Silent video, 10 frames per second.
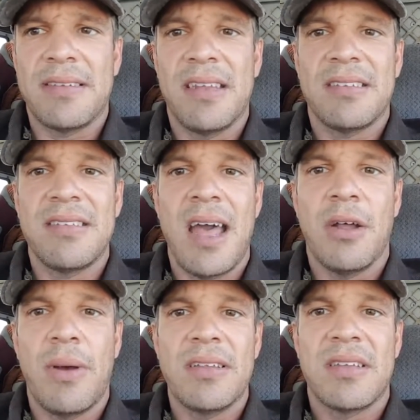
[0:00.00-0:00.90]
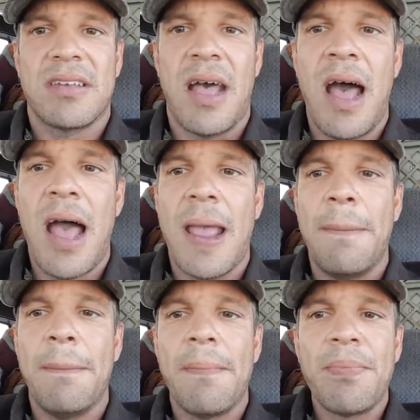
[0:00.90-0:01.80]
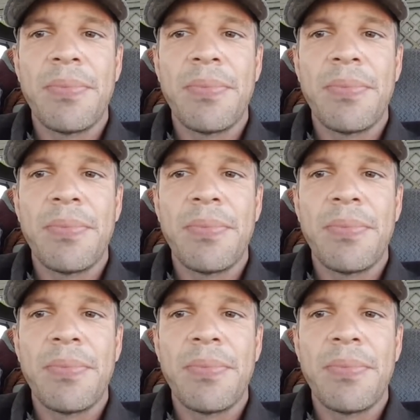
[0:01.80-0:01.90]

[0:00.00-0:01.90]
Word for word: I said, it's not a waste of time.